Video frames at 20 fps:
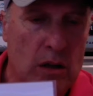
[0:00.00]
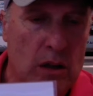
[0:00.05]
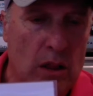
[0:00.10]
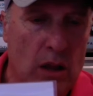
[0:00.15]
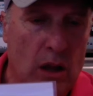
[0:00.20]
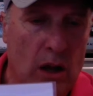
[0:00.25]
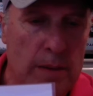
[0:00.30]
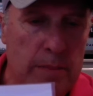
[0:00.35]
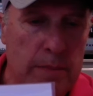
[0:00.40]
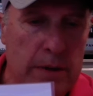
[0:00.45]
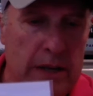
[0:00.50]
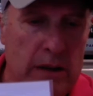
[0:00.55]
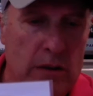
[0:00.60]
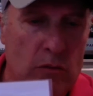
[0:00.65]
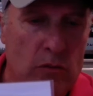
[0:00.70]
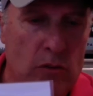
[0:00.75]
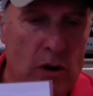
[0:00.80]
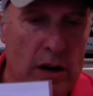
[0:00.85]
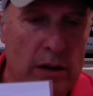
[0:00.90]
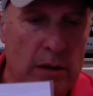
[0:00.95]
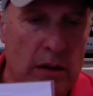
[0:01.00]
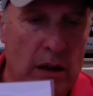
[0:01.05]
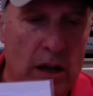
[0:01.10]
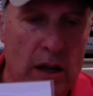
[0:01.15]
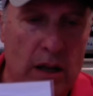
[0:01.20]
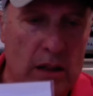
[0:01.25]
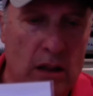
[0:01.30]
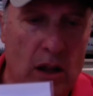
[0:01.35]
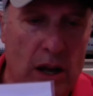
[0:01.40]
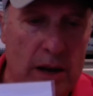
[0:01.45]
linemen running
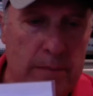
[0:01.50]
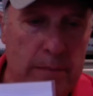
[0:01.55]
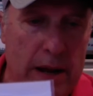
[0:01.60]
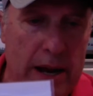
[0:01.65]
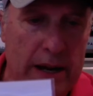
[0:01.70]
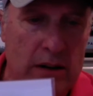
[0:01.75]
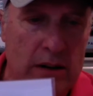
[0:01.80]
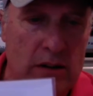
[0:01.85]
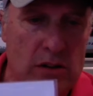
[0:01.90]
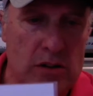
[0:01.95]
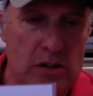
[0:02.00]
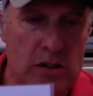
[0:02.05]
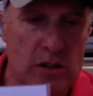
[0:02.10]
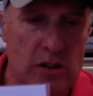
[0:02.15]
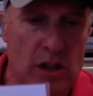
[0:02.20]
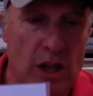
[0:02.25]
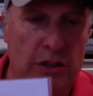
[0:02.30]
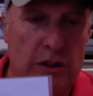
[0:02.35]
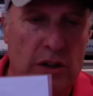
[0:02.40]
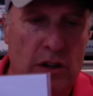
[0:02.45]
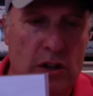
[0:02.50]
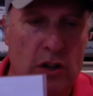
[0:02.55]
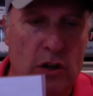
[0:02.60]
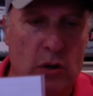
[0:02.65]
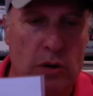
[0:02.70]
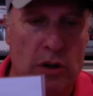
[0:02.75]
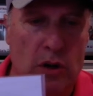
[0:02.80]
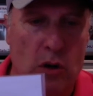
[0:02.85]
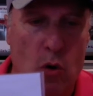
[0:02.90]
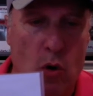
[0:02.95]
and linebackers. Nothing to do
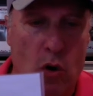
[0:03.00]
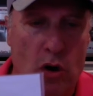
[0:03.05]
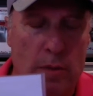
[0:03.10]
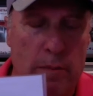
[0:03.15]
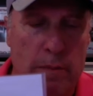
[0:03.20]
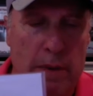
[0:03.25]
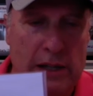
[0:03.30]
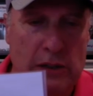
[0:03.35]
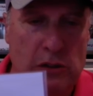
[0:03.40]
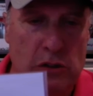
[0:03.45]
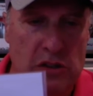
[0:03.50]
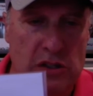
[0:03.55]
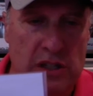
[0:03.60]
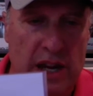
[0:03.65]
with the cornerbacks or